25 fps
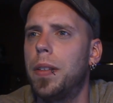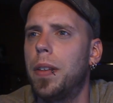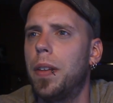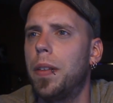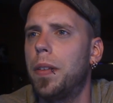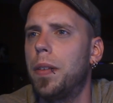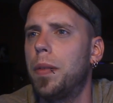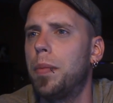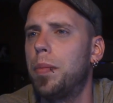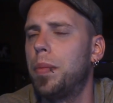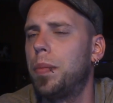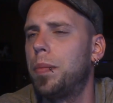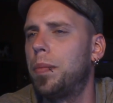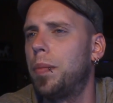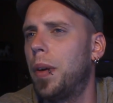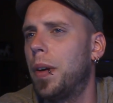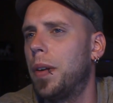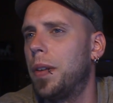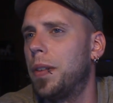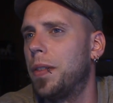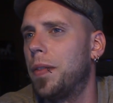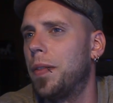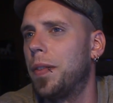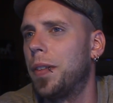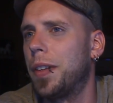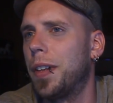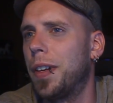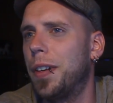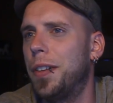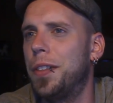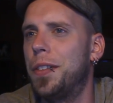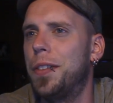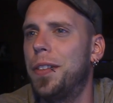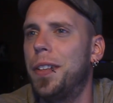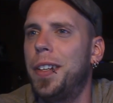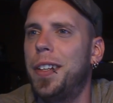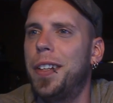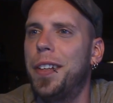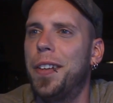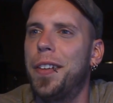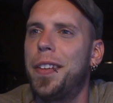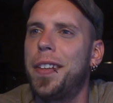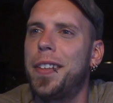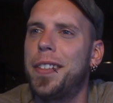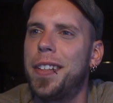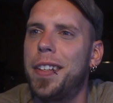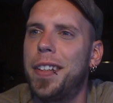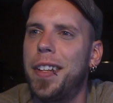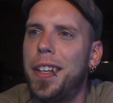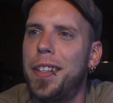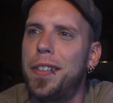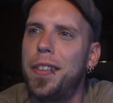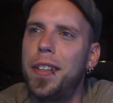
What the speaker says: other parts of the country, things like that.